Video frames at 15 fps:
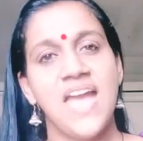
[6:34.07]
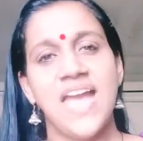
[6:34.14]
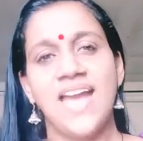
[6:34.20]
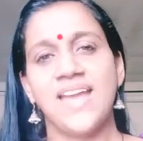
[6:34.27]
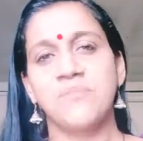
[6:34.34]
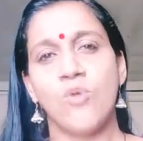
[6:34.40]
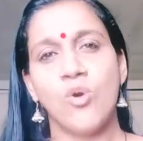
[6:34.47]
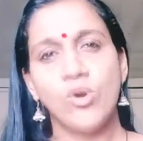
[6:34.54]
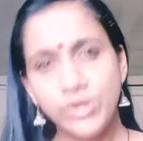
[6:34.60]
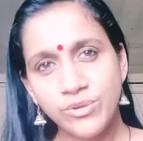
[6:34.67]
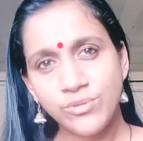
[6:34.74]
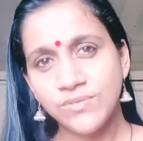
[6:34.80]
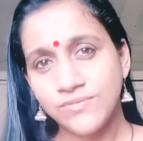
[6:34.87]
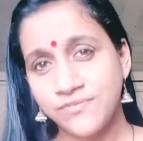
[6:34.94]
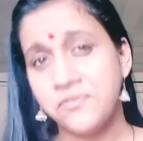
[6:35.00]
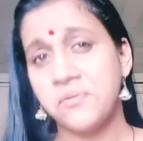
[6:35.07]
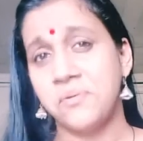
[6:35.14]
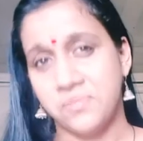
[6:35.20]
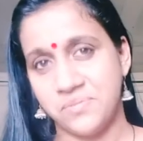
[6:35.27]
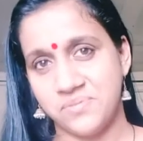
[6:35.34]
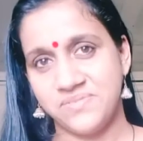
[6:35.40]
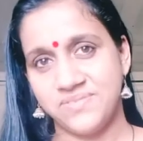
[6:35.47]
And module
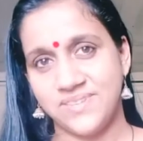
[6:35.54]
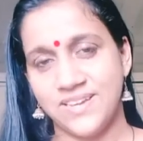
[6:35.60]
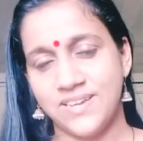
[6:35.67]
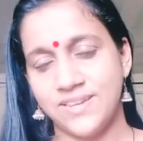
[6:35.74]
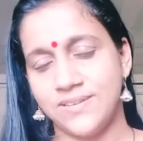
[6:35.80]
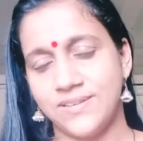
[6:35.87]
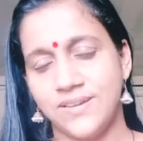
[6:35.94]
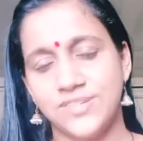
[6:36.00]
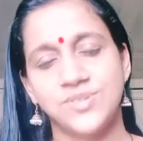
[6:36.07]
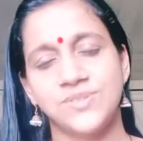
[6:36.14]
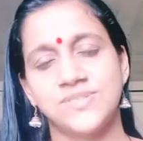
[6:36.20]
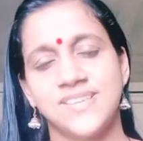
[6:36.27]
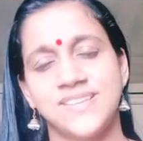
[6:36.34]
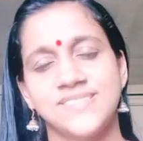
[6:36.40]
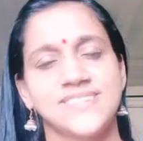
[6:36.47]
4, I should say,